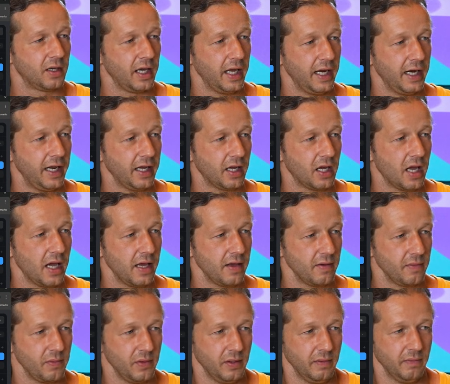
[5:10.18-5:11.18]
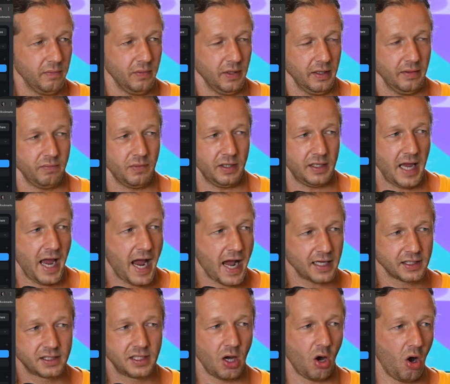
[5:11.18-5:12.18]
and it, it, it
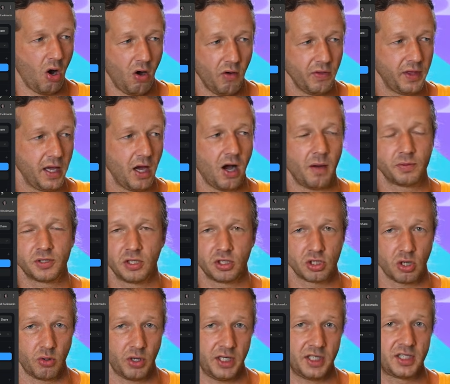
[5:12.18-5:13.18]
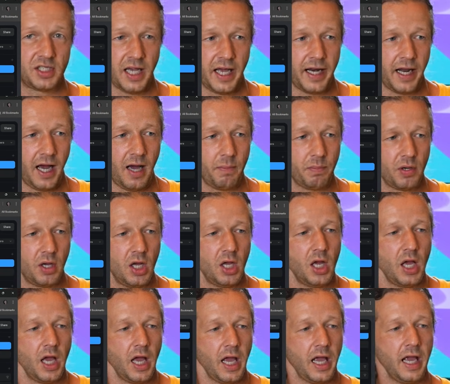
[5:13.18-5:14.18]
has all the options already set up.
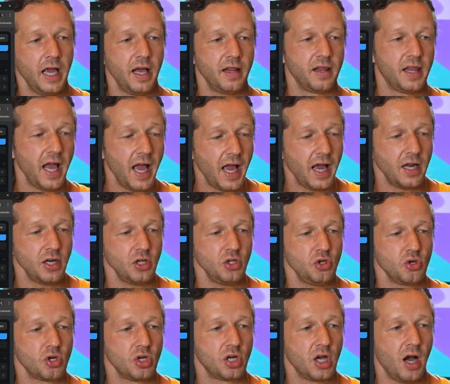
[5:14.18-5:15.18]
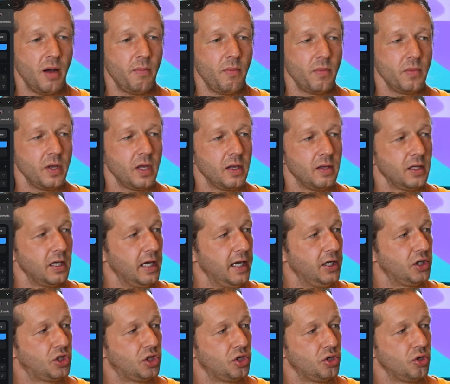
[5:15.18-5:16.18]
And then you can come
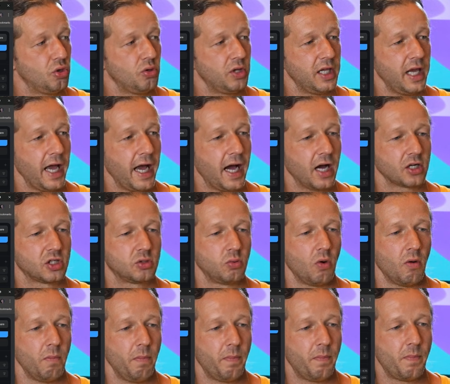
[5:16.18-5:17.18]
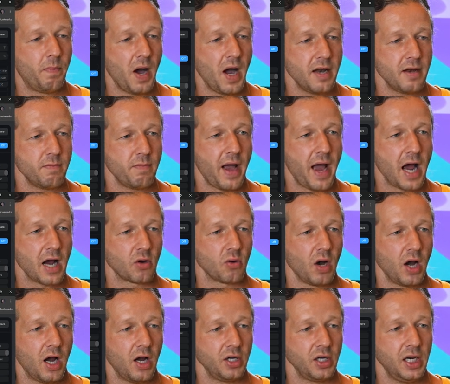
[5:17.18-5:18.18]
into the actual button
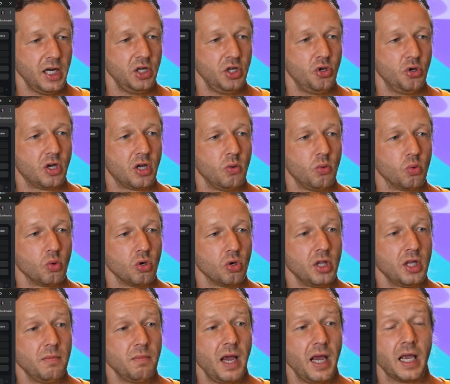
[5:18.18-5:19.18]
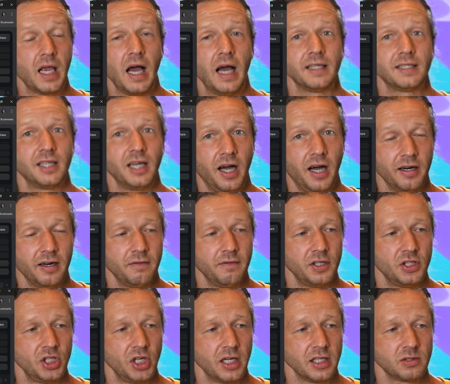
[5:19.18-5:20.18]
background and you can really make a ton of
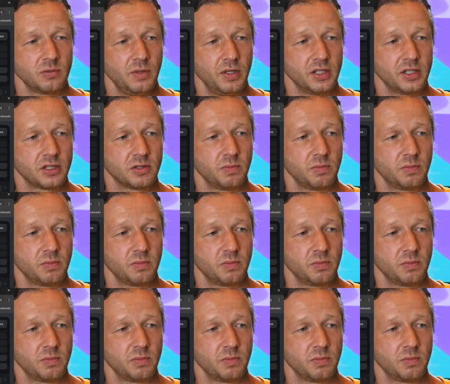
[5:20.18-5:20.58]
adjustments,